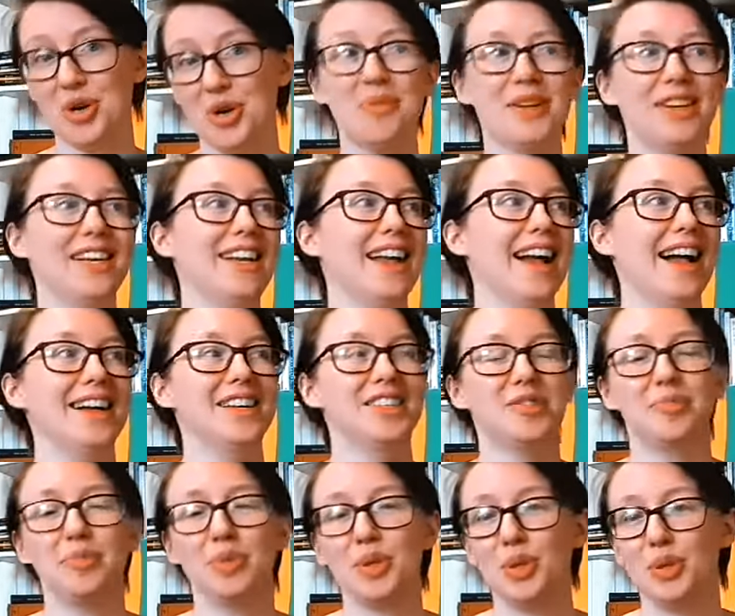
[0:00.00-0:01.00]
Nobody
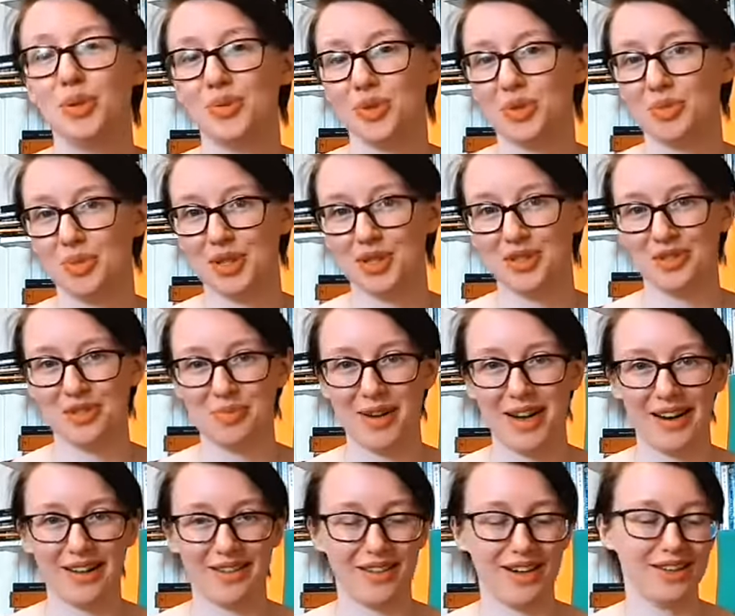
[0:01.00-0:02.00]
has beautiful, beautiful
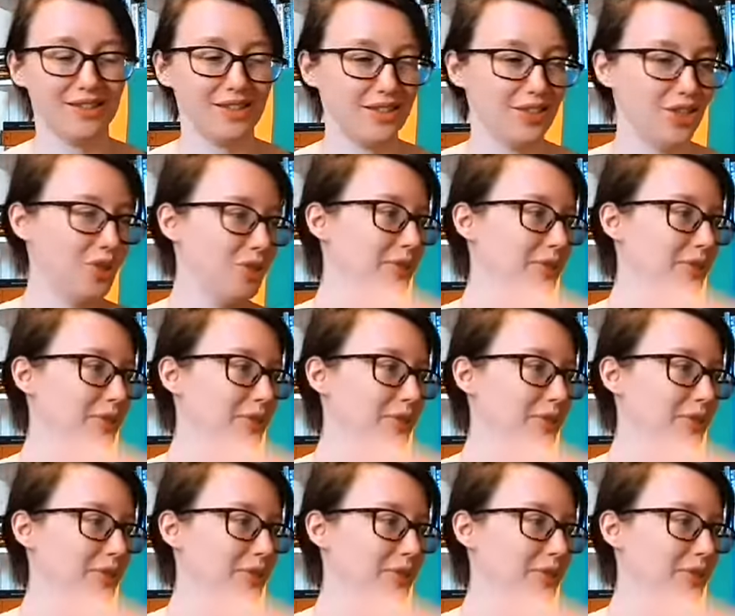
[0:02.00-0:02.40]
backgrounds.